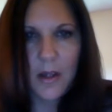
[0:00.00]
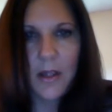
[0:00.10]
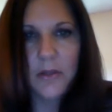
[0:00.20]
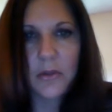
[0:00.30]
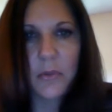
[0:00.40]

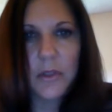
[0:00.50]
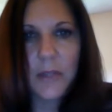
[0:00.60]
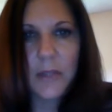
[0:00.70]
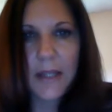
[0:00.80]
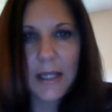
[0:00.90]
So when you
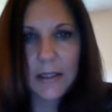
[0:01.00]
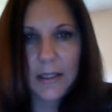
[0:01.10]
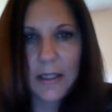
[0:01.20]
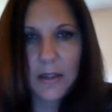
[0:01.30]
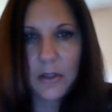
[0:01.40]
get that
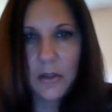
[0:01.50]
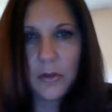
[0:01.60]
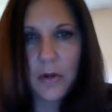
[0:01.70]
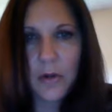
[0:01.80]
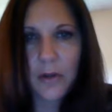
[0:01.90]
lead,
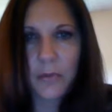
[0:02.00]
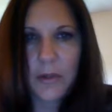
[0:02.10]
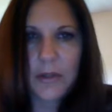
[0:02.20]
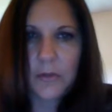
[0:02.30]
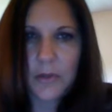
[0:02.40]
you are the one
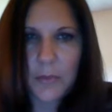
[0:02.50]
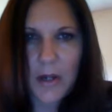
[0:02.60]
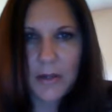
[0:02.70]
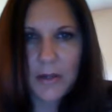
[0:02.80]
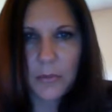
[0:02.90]
that's
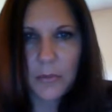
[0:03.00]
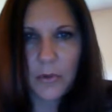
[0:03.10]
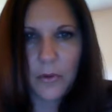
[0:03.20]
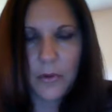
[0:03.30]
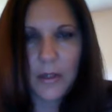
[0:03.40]

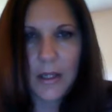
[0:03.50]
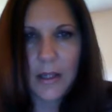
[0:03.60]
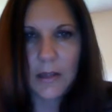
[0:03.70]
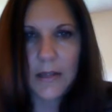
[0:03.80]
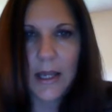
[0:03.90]
responsible
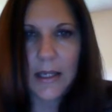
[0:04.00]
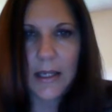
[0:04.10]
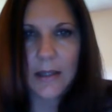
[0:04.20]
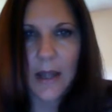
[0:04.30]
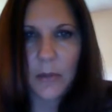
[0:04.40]
in
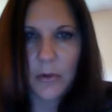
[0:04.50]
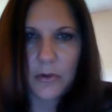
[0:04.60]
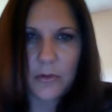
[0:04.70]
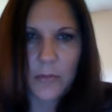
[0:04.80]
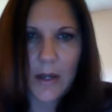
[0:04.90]
taking that
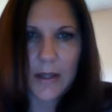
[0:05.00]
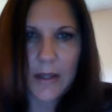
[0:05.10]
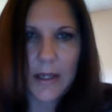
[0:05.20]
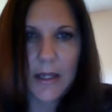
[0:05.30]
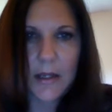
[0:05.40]
person by the
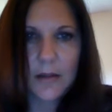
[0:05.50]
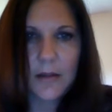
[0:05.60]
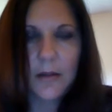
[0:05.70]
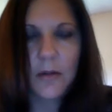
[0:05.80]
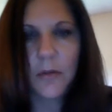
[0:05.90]
hand,
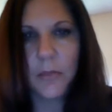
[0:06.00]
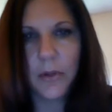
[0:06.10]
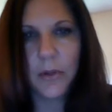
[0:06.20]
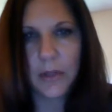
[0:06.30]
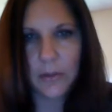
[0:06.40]

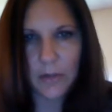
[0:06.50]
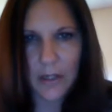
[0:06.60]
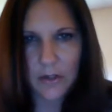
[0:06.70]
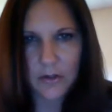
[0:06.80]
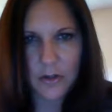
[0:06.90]
building a
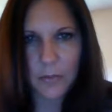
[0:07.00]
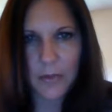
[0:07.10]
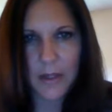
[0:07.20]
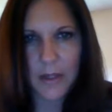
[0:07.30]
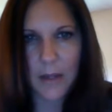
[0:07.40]
relationship
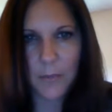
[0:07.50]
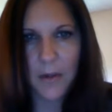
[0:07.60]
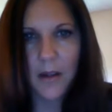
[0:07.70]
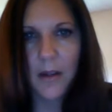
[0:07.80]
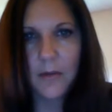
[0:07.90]
with them,
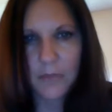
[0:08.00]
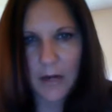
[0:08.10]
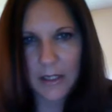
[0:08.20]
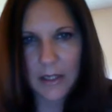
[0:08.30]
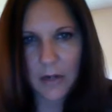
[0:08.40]

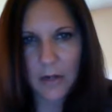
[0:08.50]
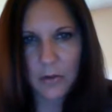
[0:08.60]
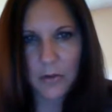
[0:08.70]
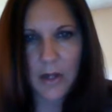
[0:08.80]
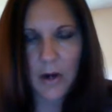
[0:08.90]
finding out
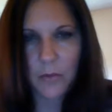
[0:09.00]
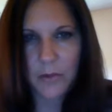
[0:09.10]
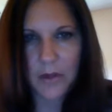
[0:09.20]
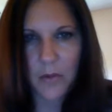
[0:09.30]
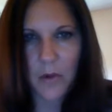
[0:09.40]
who they are and
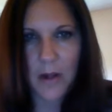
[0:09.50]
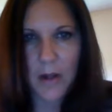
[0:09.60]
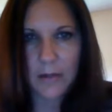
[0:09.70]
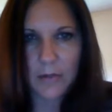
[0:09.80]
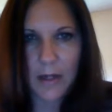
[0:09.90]
what they want,
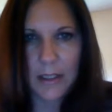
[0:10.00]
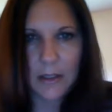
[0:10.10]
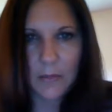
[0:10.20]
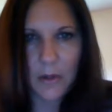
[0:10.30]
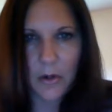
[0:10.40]
and finding
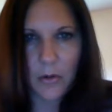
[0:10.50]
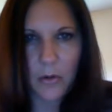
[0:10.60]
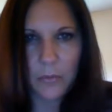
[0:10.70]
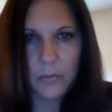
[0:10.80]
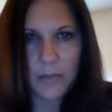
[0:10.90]
them the
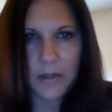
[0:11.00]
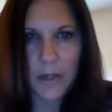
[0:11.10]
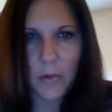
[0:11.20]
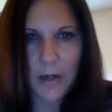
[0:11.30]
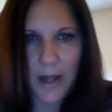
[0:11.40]
home that they
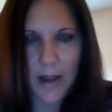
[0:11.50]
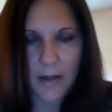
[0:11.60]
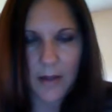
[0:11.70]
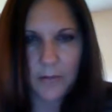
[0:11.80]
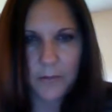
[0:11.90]
want to have.